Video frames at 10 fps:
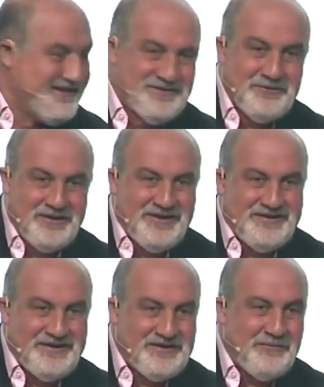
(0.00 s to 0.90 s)
So you got to
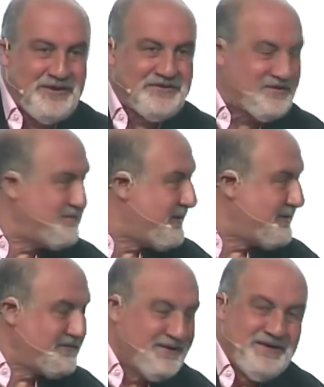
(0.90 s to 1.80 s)
take someone else's
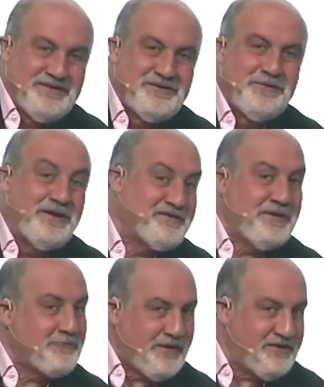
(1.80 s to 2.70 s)
spot. So it's
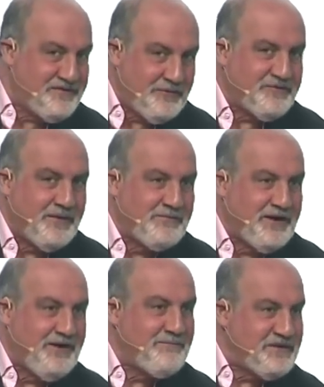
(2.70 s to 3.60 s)
not quite a zero-sum
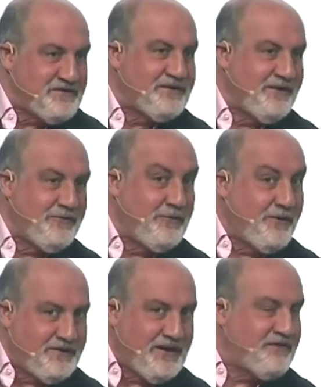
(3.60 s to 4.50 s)
game, but still, you don't
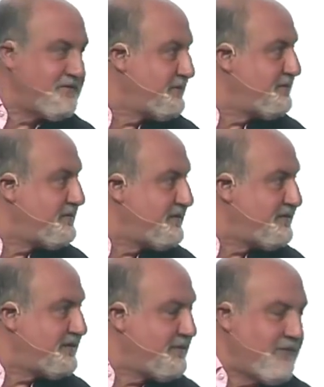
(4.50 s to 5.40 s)
want dinosaurs to
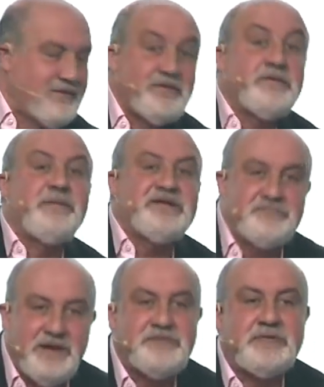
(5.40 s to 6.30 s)
stick around. So the
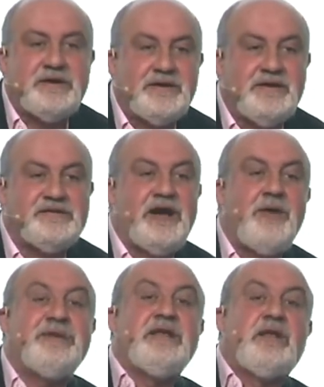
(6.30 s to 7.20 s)
best metric is
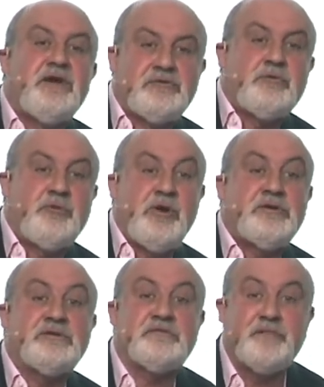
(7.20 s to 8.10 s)
how many large
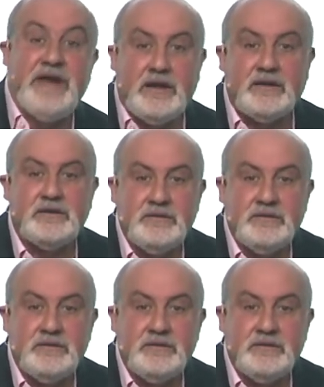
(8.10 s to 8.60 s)
corporations fail.